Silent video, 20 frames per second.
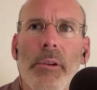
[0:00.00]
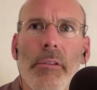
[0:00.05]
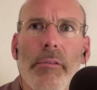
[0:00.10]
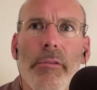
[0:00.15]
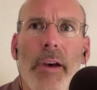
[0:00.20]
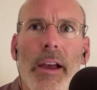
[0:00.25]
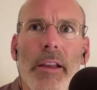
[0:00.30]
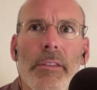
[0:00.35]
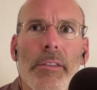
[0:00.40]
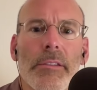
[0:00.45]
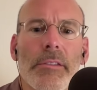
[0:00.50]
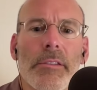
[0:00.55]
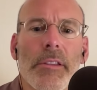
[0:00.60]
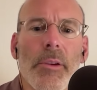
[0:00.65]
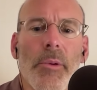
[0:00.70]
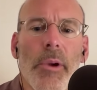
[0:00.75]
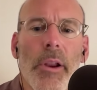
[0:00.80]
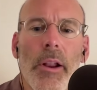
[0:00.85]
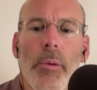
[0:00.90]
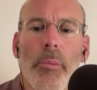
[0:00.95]
In fact, the Seat
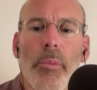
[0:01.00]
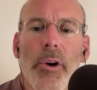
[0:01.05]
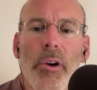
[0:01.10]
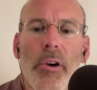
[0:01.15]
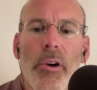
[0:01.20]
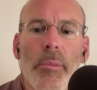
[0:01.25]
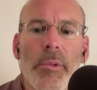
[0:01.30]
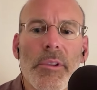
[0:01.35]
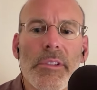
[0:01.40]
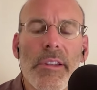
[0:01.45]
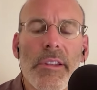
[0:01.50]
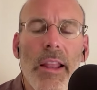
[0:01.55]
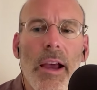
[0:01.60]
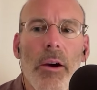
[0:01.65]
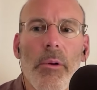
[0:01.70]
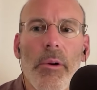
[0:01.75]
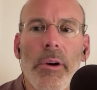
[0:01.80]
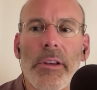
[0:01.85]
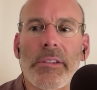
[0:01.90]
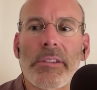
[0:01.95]
Right Now program is
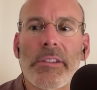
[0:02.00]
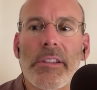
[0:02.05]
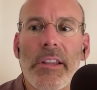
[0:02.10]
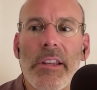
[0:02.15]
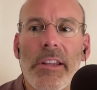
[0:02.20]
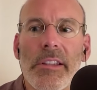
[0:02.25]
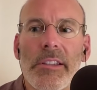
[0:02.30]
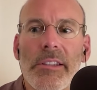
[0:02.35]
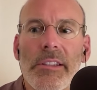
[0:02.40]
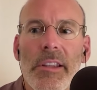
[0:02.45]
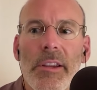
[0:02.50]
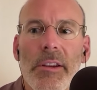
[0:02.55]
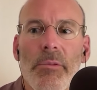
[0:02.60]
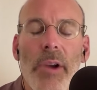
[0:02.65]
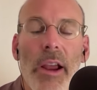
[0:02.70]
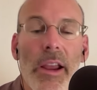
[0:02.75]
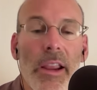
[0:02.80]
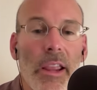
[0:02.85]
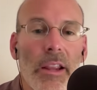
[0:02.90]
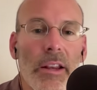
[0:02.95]
now a CDC
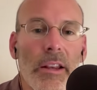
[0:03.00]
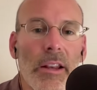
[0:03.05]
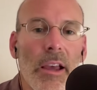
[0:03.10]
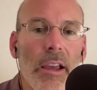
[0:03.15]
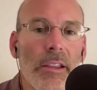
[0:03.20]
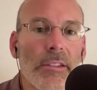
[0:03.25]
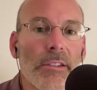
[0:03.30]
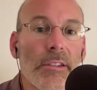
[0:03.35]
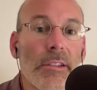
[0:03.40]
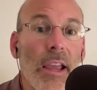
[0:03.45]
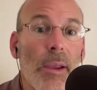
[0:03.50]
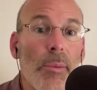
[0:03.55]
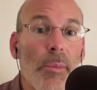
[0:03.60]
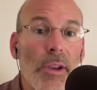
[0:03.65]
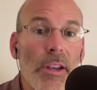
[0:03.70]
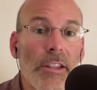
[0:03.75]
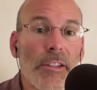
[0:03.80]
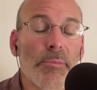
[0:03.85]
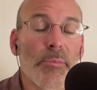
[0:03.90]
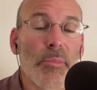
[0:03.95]
recognized
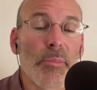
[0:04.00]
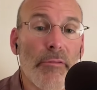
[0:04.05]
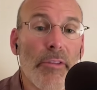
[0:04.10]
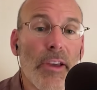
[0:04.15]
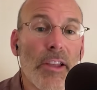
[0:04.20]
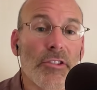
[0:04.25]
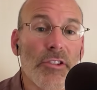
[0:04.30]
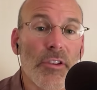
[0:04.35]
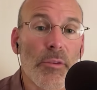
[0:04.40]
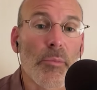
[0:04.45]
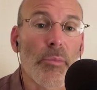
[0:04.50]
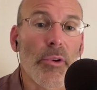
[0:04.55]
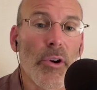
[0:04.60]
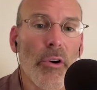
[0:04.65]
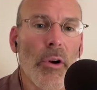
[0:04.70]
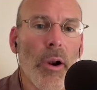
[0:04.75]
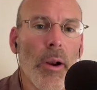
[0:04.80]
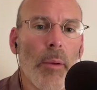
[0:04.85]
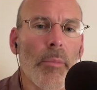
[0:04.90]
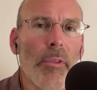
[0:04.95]
diabetes prevention
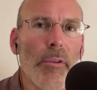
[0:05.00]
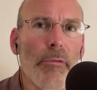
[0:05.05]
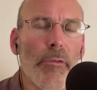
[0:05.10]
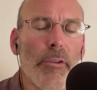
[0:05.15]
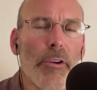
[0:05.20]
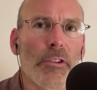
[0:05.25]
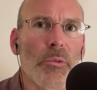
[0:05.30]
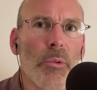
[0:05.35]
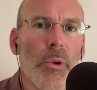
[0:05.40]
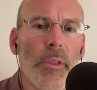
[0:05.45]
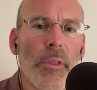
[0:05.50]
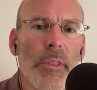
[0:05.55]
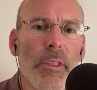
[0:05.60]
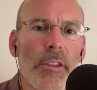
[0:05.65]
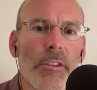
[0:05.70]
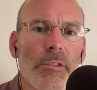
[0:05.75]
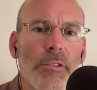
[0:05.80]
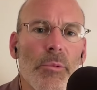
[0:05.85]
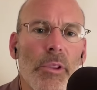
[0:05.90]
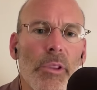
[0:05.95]
program, the first one
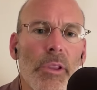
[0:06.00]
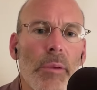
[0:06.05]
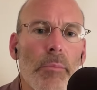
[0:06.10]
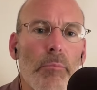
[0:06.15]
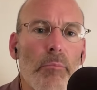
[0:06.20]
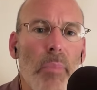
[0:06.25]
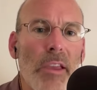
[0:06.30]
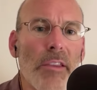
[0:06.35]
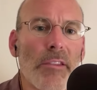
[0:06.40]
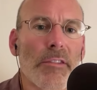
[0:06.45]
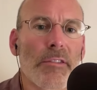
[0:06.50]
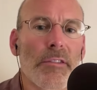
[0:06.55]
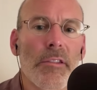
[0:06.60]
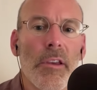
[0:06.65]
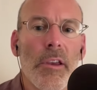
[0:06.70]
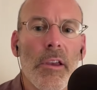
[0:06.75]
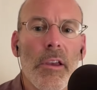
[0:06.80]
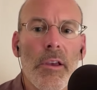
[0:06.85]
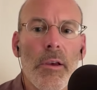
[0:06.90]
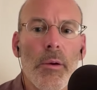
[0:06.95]
that's really based
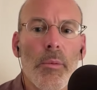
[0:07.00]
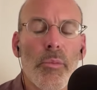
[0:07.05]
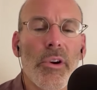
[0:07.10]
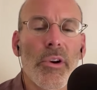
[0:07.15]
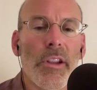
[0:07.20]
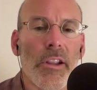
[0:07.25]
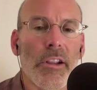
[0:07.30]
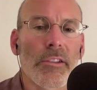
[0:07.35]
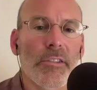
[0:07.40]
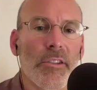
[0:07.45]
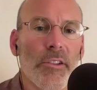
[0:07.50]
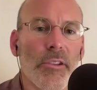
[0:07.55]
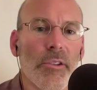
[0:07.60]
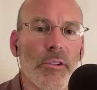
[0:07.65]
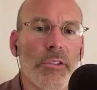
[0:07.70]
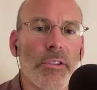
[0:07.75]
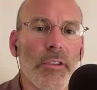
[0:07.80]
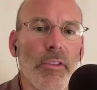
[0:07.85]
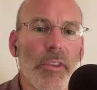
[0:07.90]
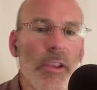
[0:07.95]
pretty
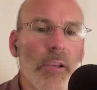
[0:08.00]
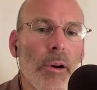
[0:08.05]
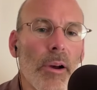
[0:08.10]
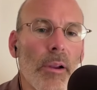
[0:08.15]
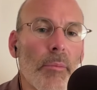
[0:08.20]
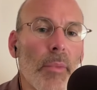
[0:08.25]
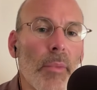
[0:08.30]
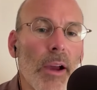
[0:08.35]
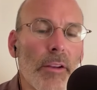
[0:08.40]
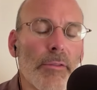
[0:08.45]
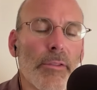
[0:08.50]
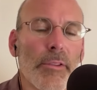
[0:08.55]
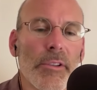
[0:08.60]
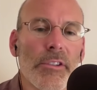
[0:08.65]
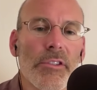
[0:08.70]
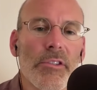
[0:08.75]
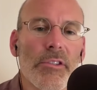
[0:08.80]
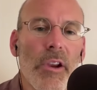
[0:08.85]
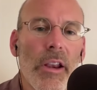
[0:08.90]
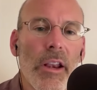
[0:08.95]
exclusively on
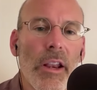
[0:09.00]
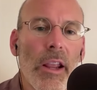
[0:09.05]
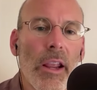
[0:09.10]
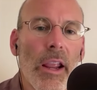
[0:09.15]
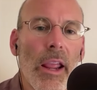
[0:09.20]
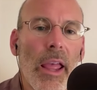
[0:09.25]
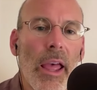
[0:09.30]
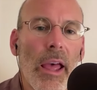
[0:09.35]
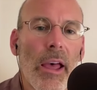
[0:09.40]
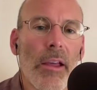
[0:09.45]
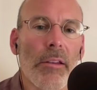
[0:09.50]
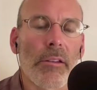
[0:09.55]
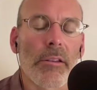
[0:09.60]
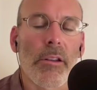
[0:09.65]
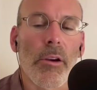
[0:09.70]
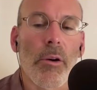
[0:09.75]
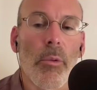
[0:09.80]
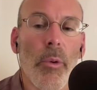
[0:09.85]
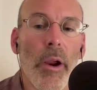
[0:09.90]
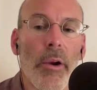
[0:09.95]
mindfulness training and
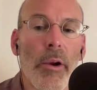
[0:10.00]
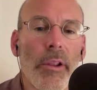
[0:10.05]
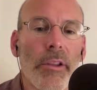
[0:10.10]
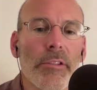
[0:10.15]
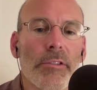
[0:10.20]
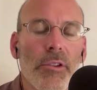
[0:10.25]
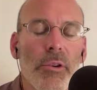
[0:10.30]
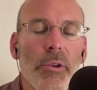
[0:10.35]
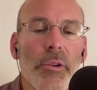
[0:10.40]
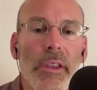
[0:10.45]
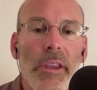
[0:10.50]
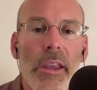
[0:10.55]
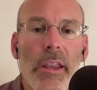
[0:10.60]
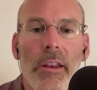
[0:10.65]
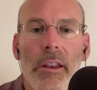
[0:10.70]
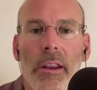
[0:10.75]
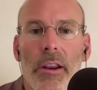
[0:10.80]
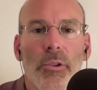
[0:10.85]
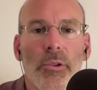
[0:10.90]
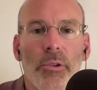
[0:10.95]
awareness. Certainly, it
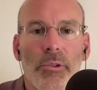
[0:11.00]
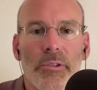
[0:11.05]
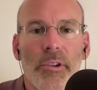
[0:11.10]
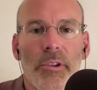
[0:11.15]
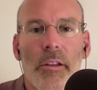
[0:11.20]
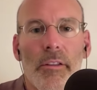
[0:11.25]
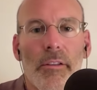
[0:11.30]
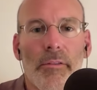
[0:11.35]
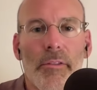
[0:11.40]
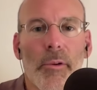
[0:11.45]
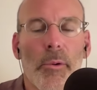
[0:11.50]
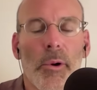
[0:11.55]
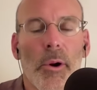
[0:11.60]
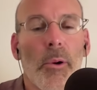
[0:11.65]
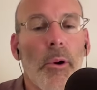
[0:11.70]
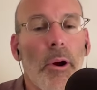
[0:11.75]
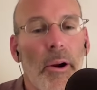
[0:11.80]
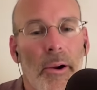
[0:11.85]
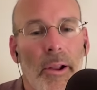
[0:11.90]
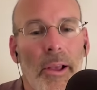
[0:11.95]
includes all of the
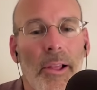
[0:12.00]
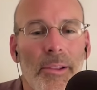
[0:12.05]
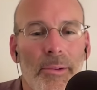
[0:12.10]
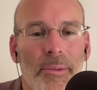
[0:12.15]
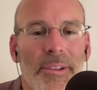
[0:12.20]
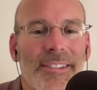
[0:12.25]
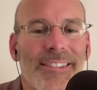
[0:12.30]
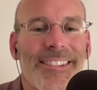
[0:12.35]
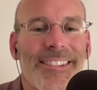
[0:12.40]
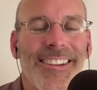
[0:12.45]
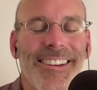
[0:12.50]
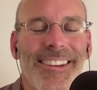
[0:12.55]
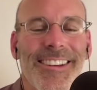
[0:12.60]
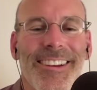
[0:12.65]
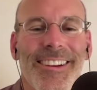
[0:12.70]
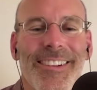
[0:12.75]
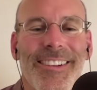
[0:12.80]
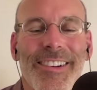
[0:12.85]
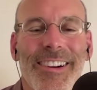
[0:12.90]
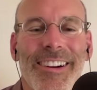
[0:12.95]
required elements
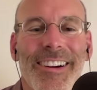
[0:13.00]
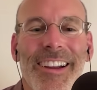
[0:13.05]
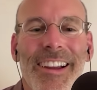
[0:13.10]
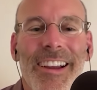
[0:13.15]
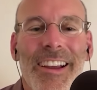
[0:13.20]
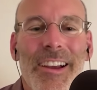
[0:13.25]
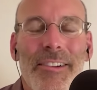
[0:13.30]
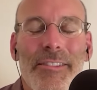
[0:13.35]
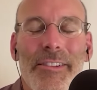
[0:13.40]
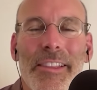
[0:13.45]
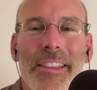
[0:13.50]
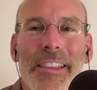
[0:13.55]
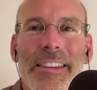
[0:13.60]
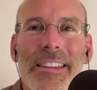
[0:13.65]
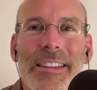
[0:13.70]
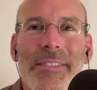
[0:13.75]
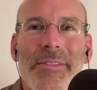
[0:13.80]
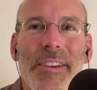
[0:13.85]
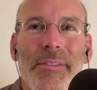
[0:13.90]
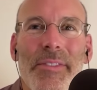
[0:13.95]
for the
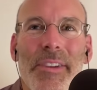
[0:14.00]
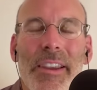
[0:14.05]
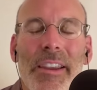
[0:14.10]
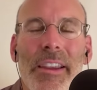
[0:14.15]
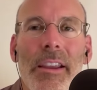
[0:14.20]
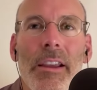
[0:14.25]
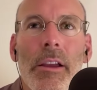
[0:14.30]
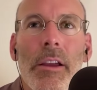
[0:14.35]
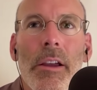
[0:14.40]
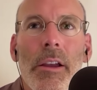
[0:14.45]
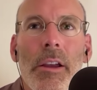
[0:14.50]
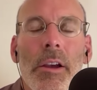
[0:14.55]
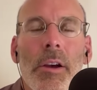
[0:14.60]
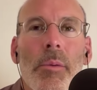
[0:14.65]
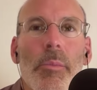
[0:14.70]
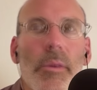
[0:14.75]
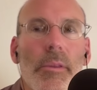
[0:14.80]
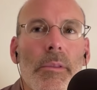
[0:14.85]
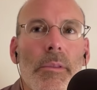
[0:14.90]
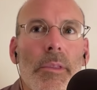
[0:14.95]
DPP,
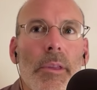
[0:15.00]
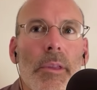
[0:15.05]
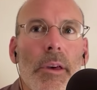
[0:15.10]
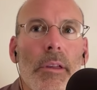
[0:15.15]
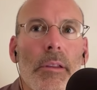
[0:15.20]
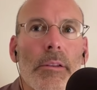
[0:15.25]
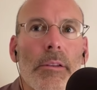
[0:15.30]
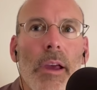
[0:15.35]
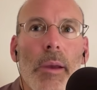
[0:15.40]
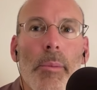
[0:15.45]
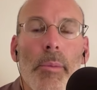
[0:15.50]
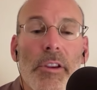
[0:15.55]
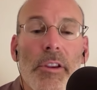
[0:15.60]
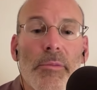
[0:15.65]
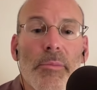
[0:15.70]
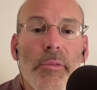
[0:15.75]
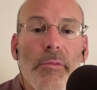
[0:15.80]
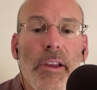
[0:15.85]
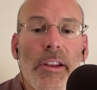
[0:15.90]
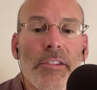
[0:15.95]
but the diabetes
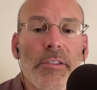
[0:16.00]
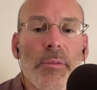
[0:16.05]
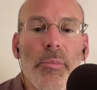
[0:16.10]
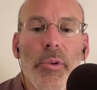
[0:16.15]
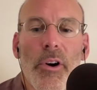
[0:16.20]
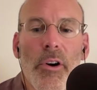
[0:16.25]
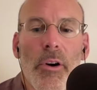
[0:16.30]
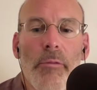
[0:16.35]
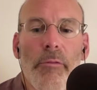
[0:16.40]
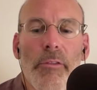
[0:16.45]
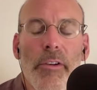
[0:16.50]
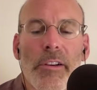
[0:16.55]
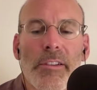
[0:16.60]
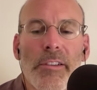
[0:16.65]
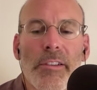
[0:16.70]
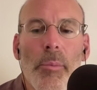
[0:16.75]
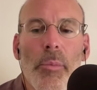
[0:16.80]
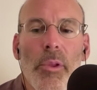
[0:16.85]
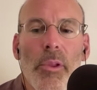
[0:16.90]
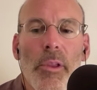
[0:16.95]
prevention program, for
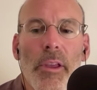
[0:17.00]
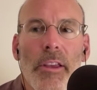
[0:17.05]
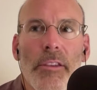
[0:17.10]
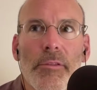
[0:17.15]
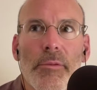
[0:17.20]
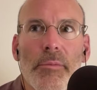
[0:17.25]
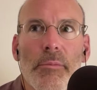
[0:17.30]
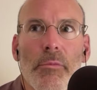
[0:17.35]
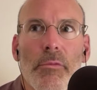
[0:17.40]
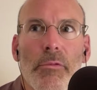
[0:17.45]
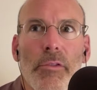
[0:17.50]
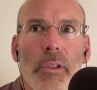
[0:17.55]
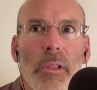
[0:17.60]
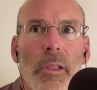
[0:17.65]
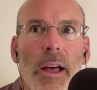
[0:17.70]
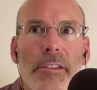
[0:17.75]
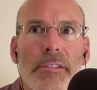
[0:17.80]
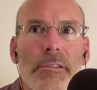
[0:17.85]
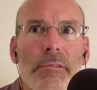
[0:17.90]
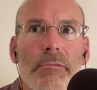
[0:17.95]
example, has for the
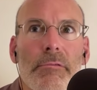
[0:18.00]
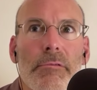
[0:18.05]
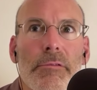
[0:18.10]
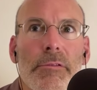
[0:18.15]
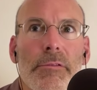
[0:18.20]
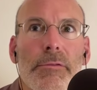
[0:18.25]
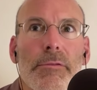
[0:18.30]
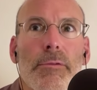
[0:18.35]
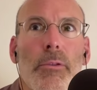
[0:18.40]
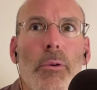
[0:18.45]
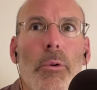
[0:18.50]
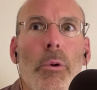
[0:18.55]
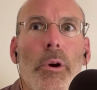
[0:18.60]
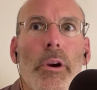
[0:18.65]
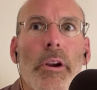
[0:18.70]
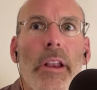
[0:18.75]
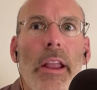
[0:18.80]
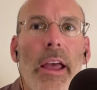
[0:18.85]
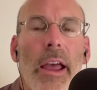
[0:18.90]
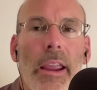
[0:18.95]
last four
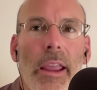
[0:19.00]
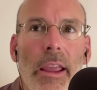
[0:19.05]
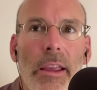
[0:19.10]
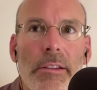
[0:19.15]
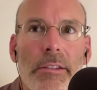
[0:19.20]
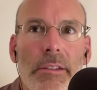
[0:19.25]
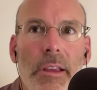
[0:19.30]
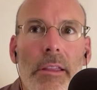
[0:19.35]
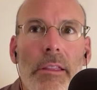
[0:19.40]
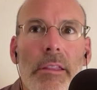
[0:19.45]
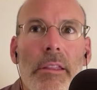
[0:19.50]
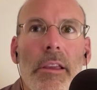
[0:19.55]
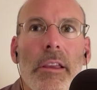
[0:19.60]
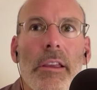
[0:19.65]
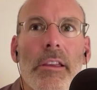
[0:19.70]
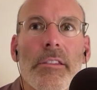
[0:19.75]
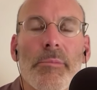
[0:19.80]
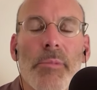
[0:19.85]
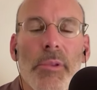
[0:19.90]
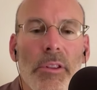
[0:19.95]
decades, I think,
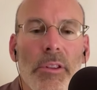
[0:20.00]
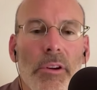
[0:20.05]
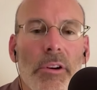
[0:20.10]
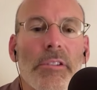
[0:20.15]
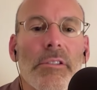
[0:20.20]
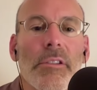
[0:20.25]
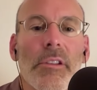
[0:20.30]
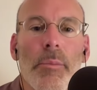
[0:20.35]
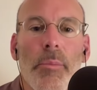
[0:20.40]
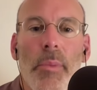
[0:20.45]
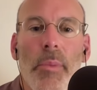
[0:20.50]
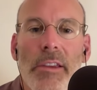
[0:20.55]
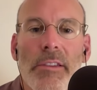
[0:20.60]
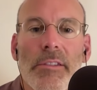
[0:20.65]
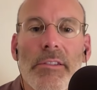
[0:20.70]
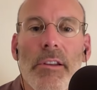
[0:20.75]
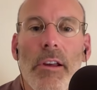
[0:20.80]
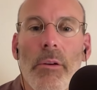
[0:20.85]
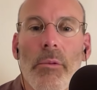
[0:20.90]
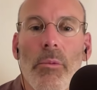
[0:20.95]
has been largely
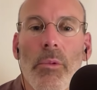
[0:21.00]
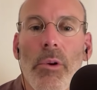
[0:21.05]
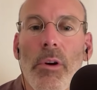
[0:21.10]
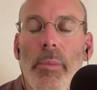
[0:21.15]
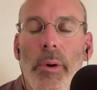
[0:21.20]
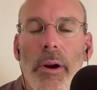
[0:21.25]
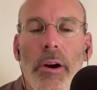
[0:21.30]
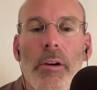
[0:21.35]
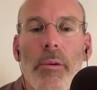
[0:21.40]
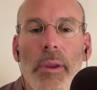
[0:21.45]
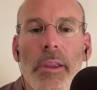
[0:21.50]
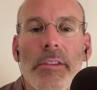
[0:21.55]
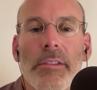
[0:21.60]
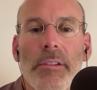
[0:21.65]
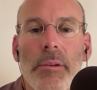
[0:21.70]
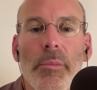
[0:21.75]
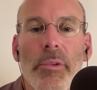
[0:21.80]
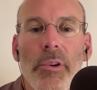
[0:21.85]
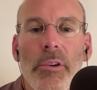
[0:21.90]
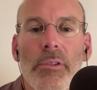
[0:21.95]
based on willpower based
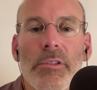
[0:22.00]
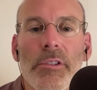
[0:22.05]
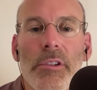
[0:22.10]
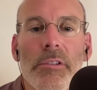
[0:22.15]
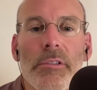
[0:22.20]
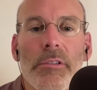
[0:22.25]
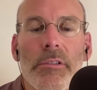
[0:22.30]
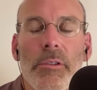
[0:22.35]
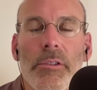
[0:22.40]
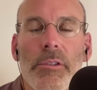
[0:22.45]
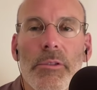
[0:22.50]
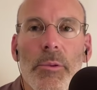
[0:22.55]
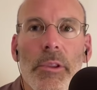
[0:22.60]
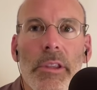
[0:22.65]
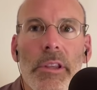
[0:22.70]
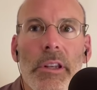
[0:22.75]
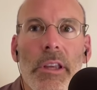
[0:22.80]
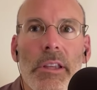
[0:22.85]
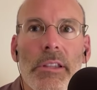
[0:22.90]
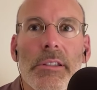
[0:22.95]
approaches. So it's
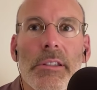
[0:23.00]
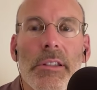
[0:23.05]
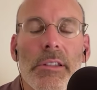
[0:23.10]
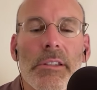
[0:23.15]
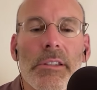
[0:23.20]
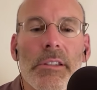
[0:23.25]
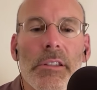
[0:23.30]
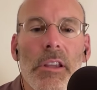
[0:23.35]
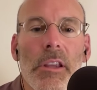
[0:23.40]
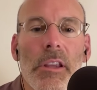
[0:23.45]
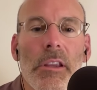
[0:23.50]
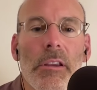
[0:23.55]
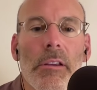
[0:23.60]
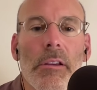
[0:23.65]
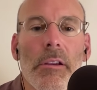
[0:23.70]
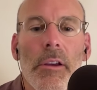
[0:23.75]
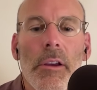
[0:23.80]
really nice to see